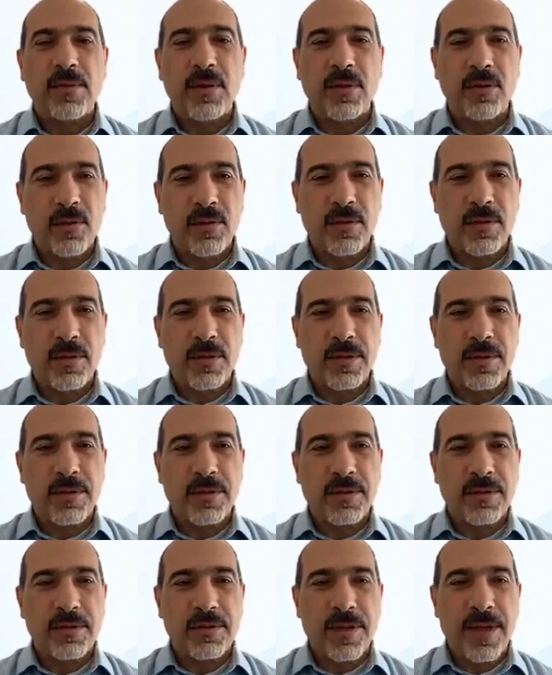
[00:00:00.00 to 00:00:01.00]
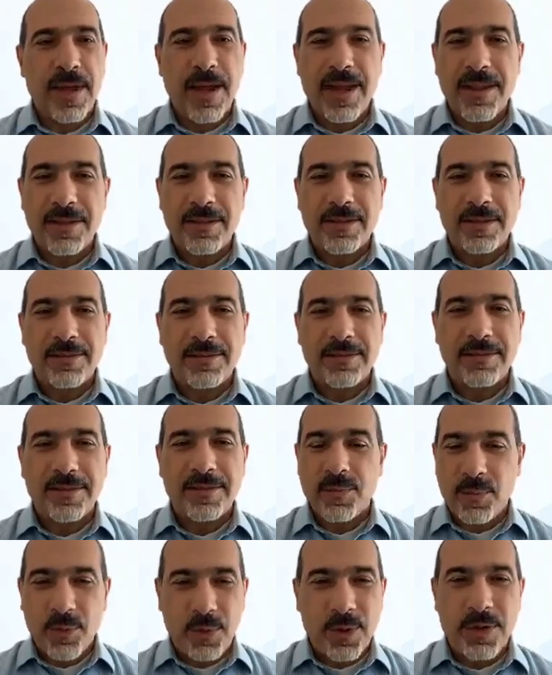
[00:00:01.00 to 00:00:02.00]
use and
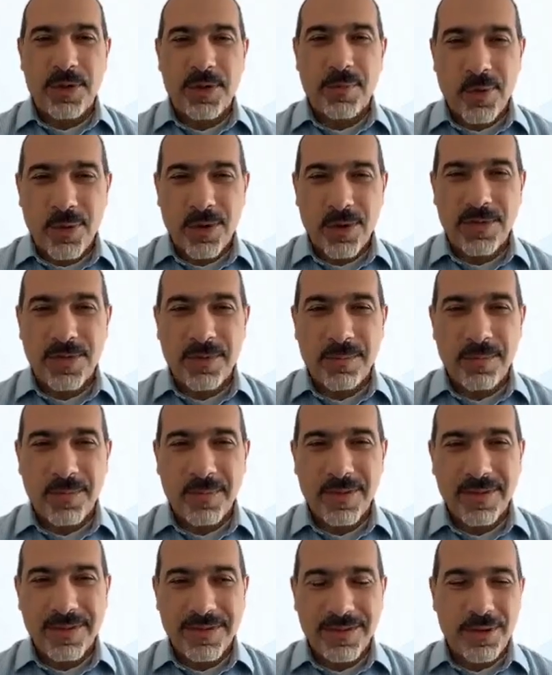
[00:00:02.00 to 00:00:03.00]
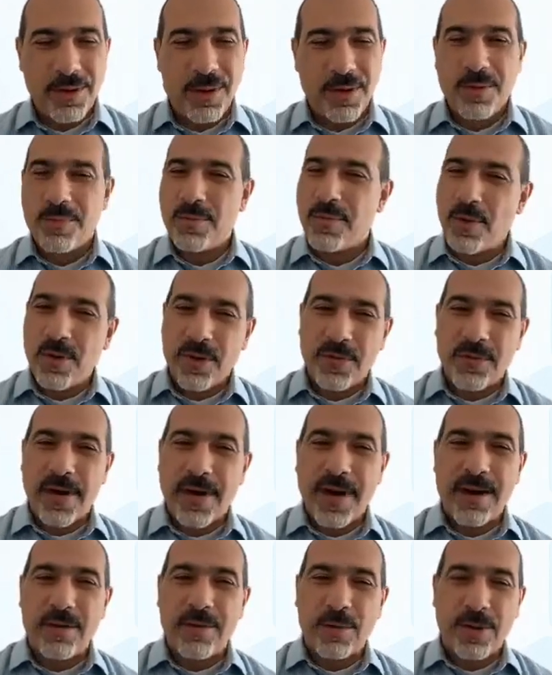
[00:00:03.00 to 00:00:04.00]
deployed more of them. So more
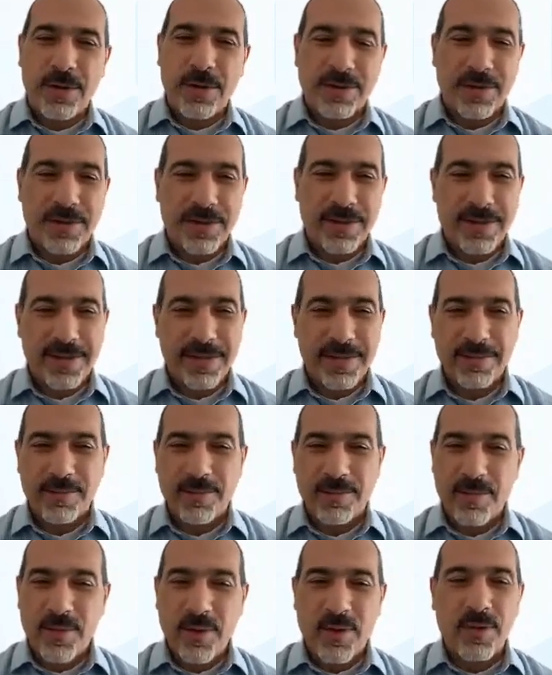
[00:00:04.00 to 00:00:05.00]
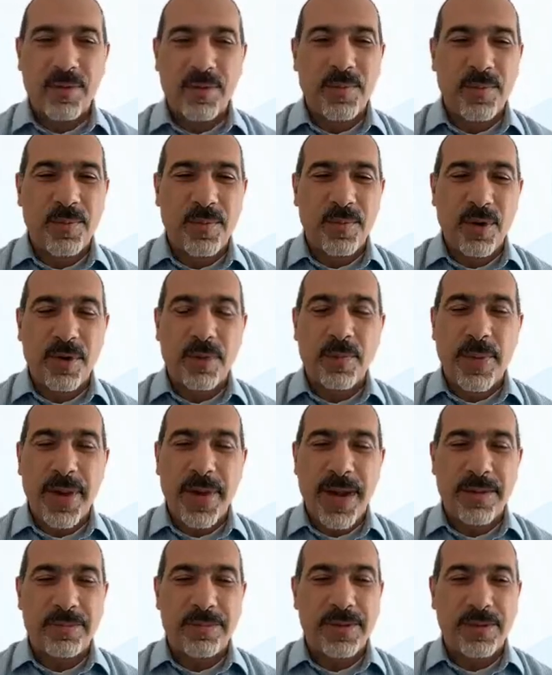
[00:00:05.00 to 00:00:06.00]
firewalls, more
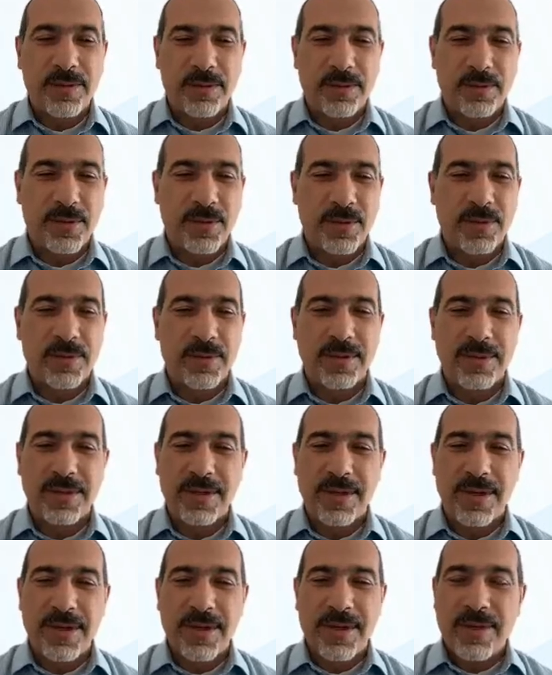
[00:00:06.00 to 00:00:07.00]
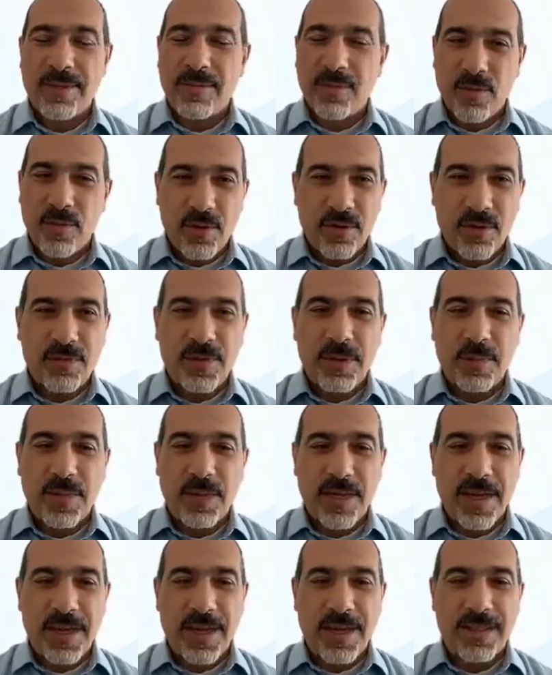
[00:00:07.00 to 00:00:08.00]
PAM solutions, more
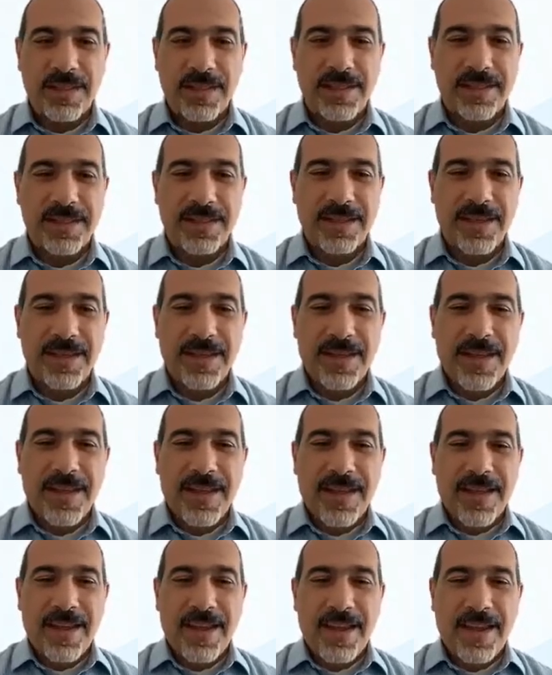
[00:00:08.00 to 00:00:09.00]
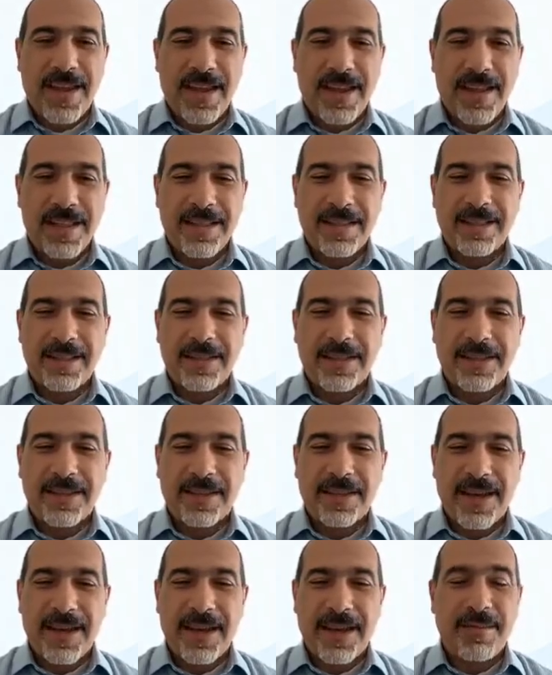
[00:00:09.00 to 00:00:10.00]
VPNs, and
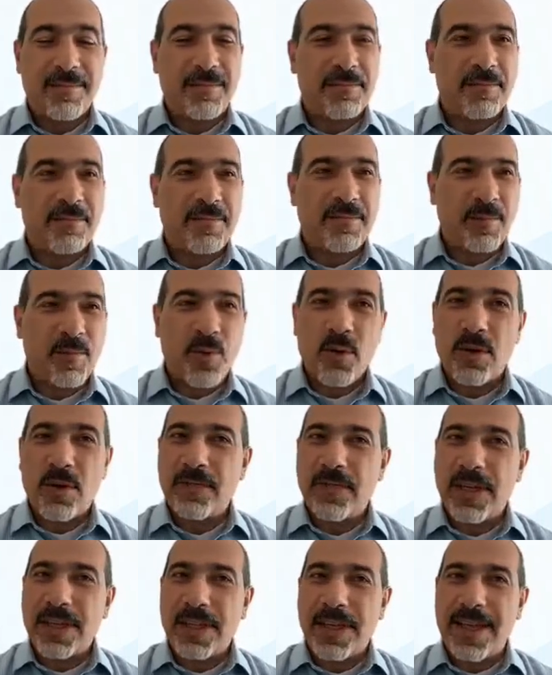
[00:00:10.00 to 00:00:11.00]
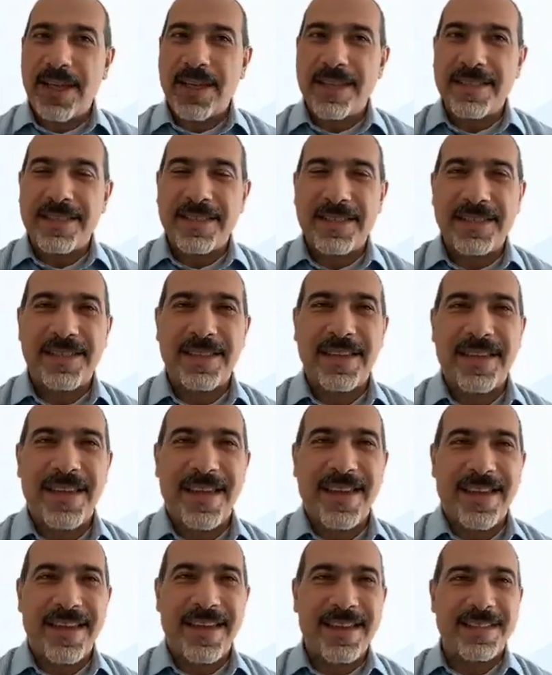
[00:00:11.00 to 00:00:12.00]
more VLANs,
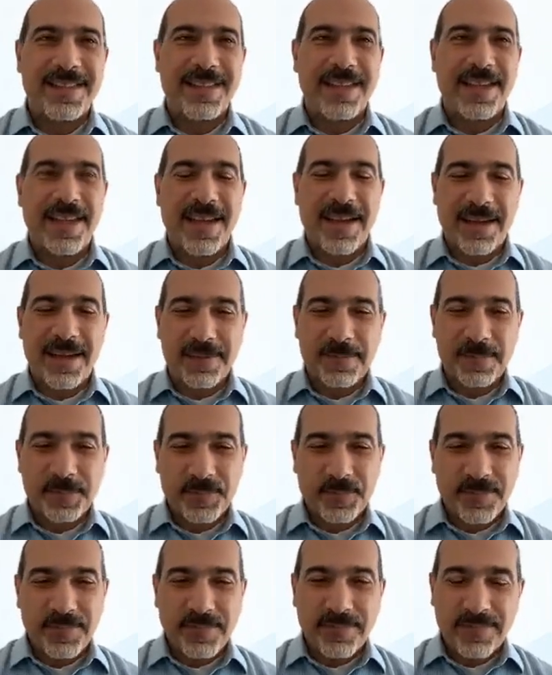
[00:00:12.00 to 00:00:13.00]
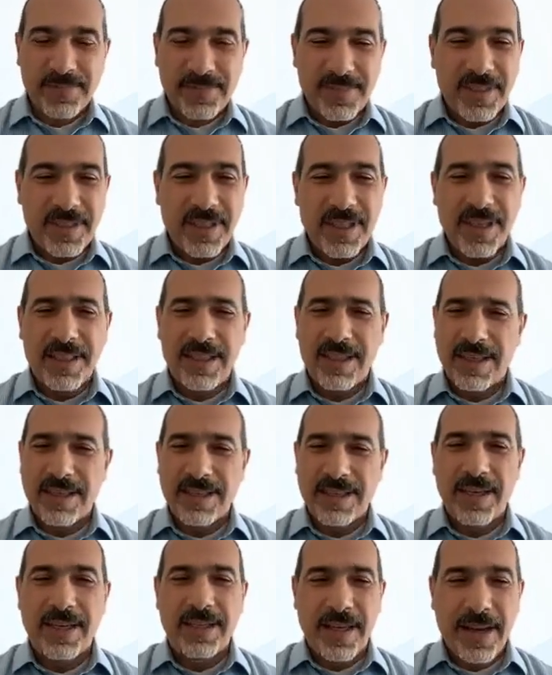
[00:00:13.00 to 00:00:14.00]
and
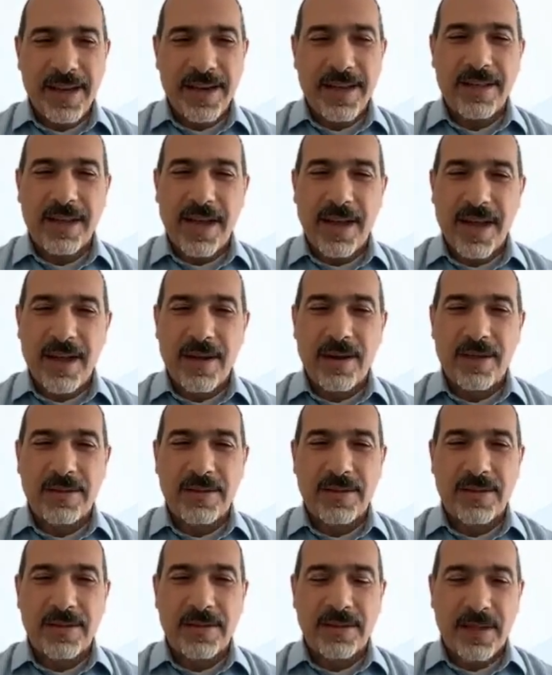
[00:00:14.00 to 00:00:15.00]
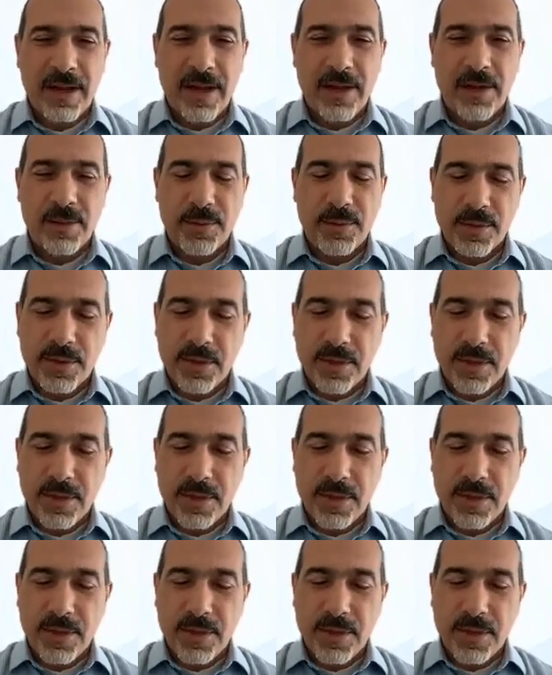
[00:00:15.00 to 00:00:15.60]
things like data diodes.